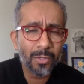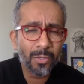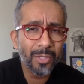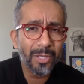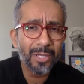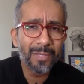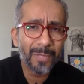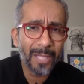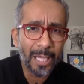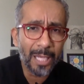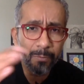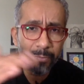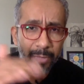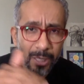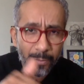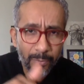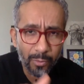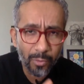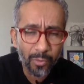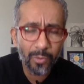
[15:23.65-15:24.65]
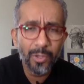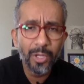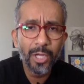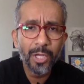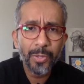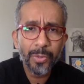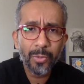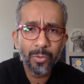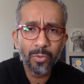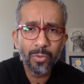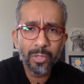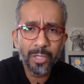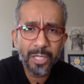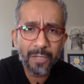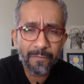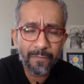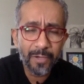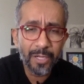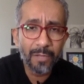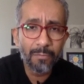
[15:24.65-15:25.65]
so you take people through a
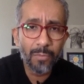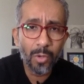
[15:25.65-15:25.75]
different